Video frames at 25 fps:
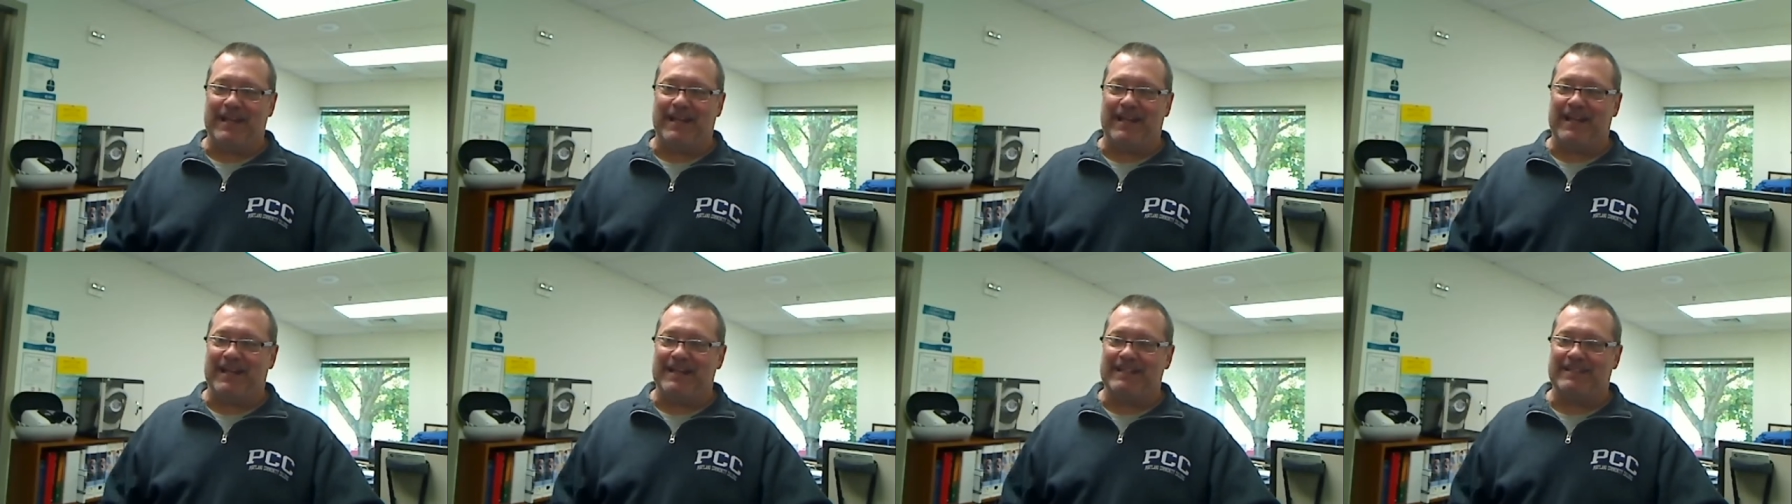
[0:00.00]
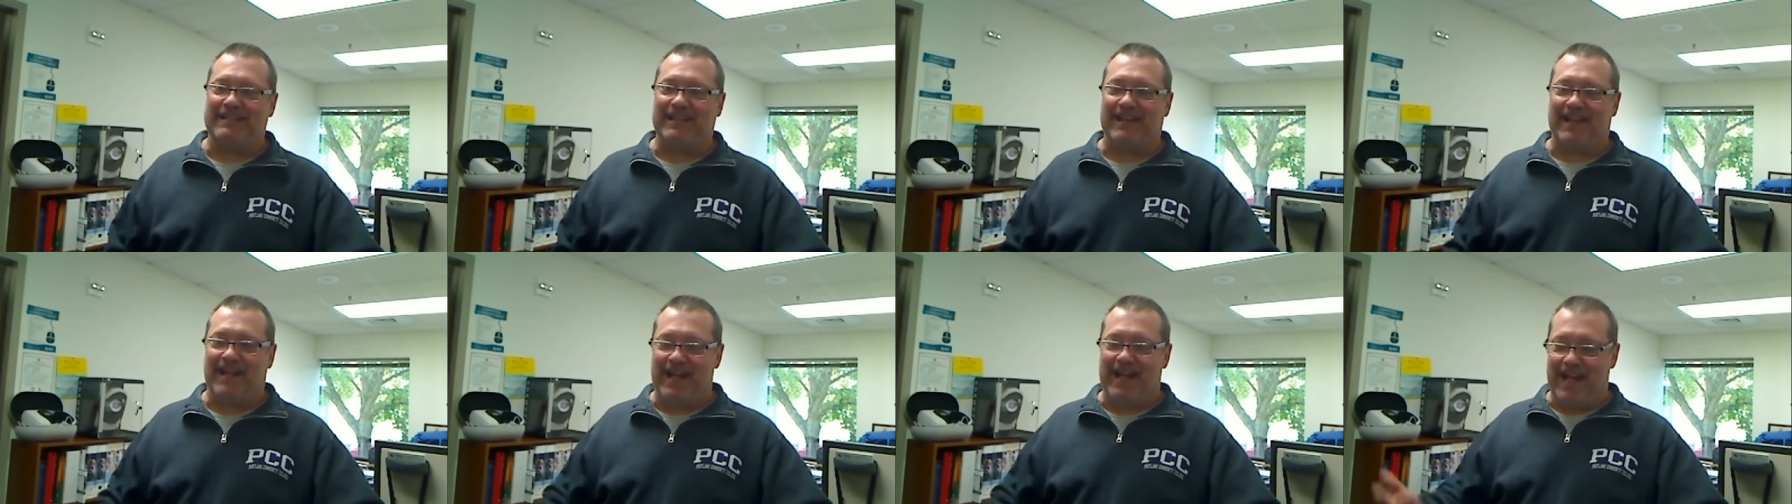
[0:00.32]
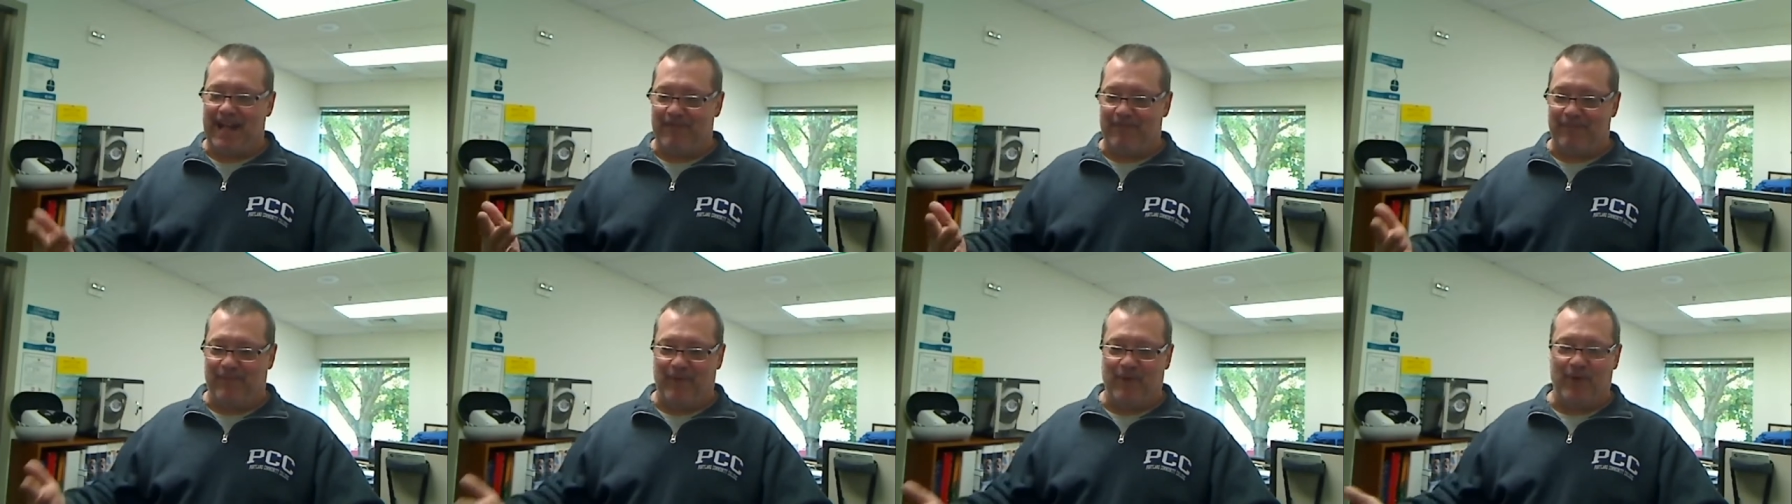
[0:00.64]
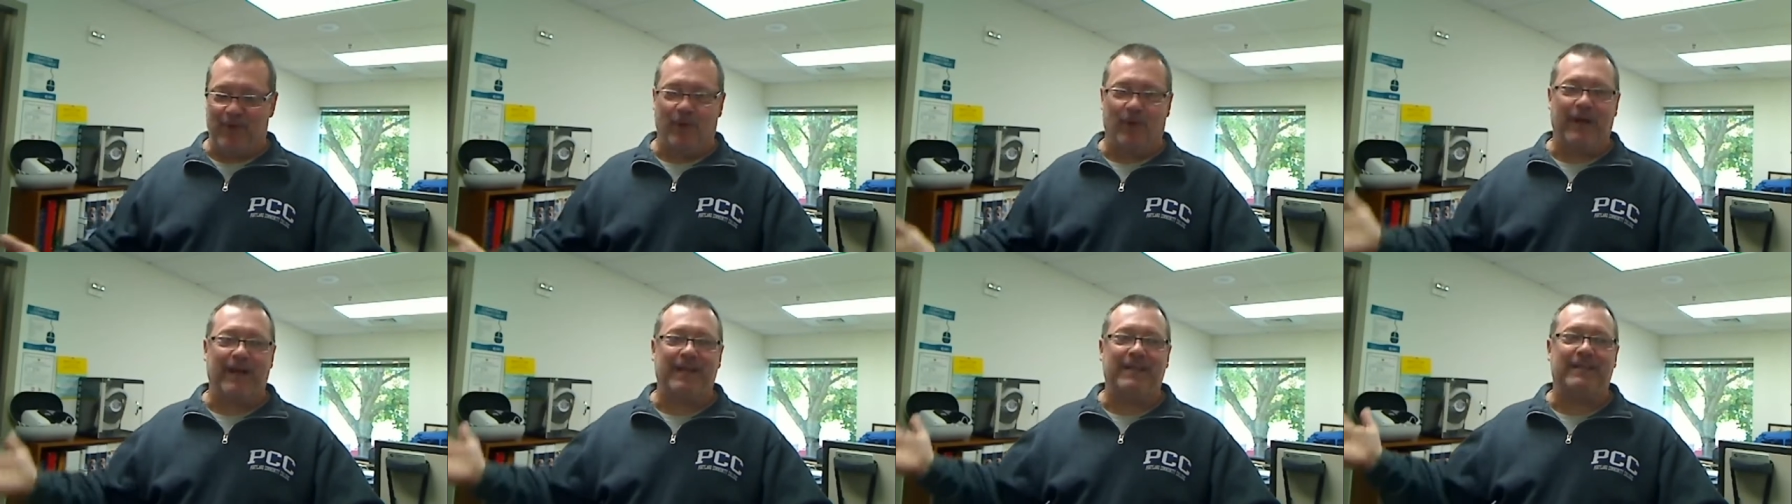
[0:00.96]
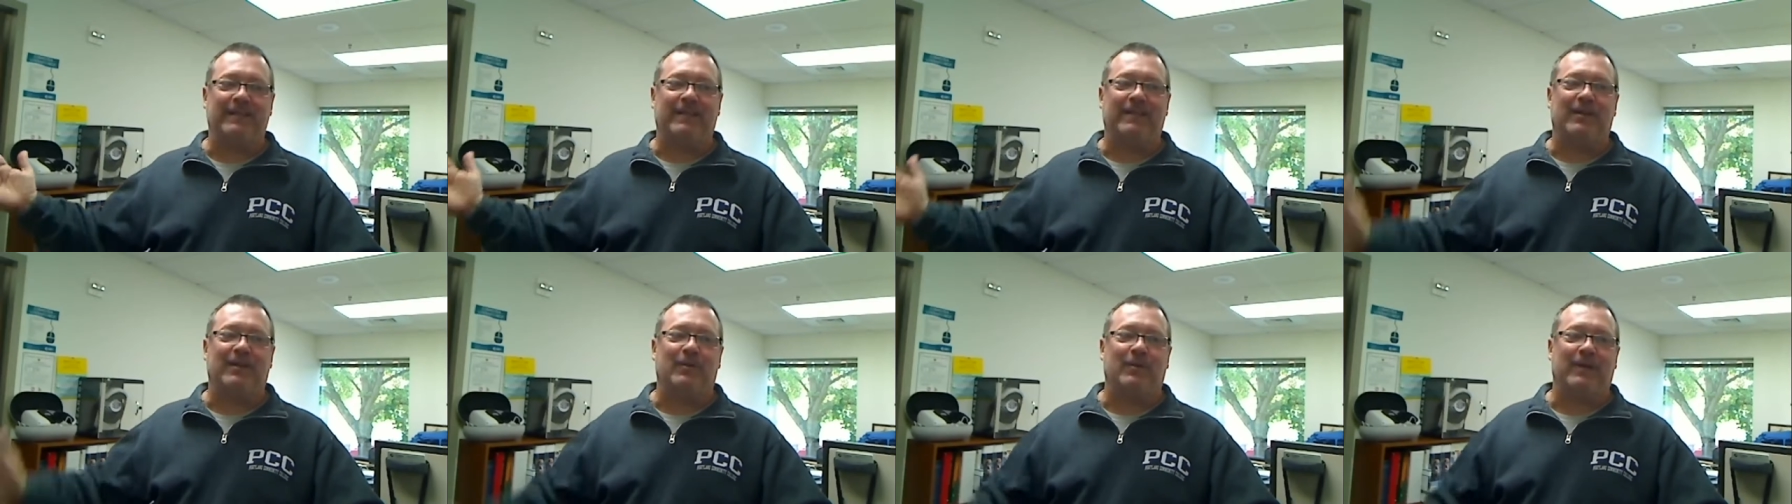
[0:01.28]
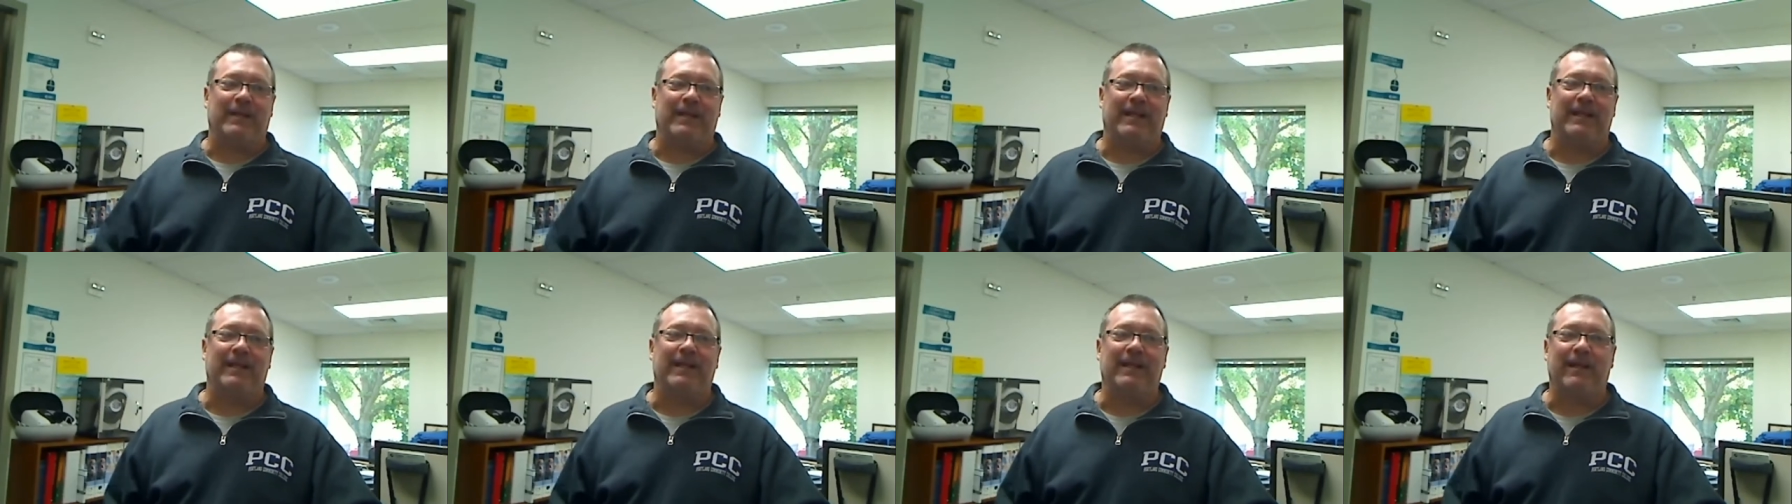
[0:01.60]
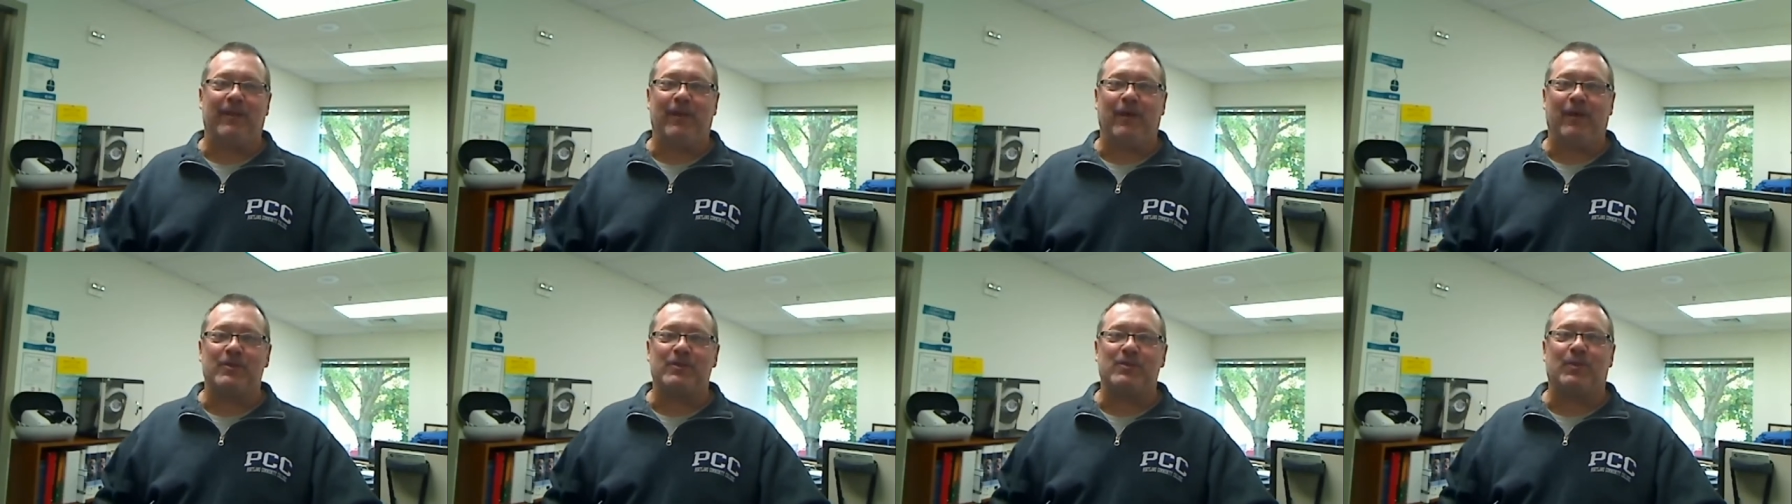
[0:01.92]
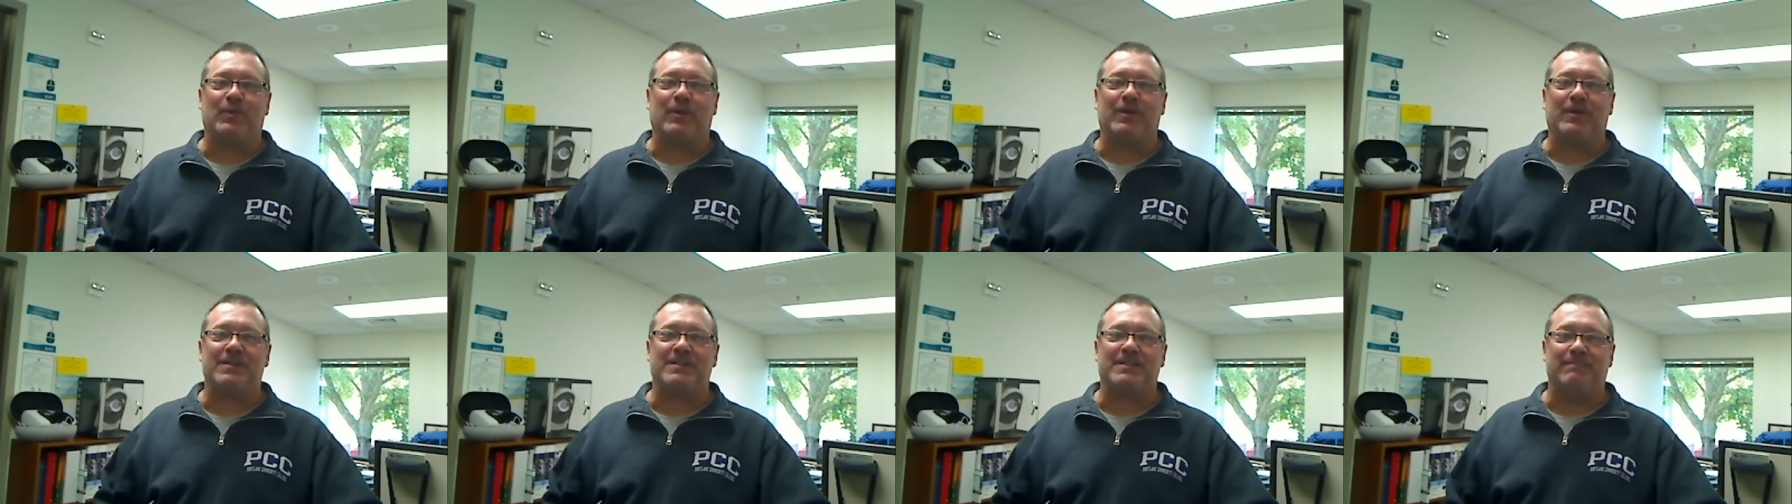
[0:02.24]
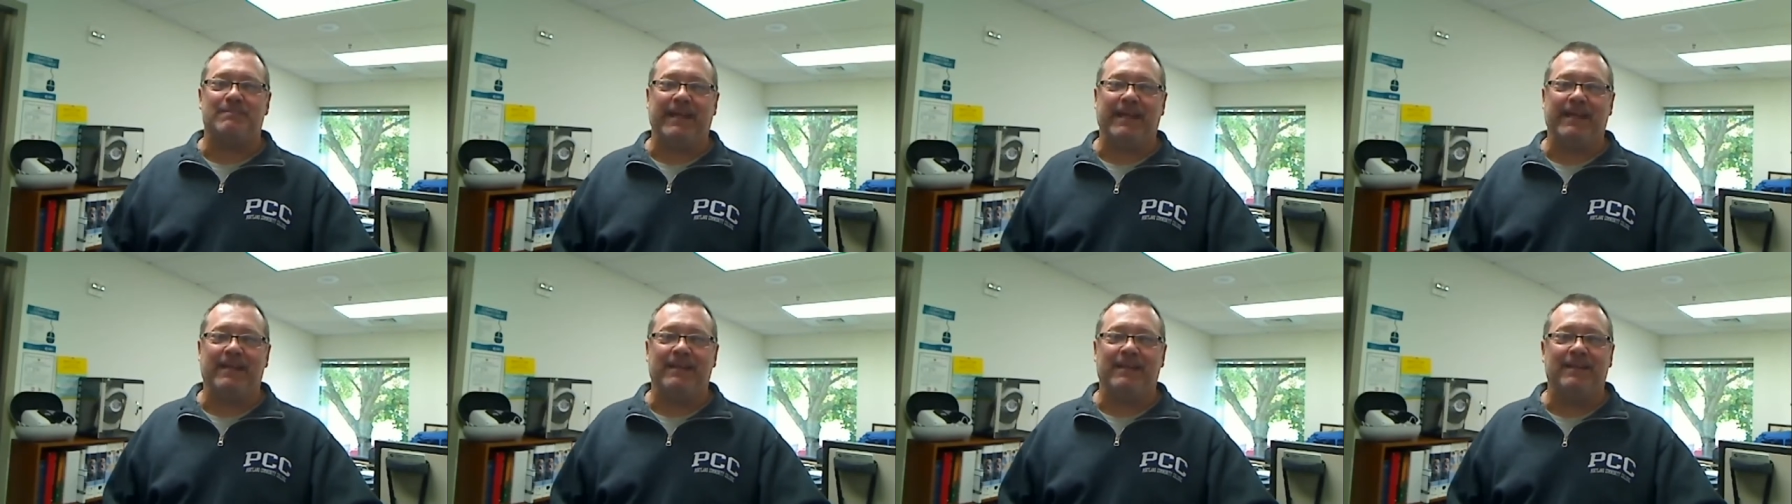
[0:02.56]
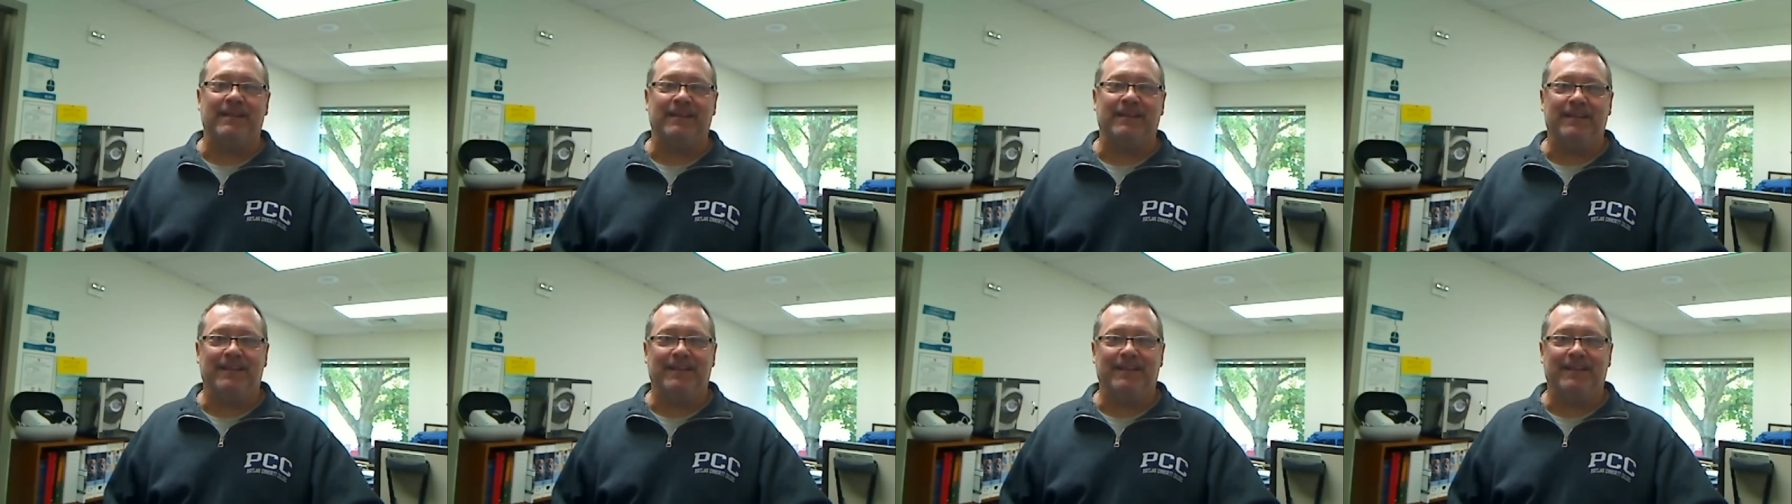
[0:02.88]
and I said I have no idea what any of those words mean.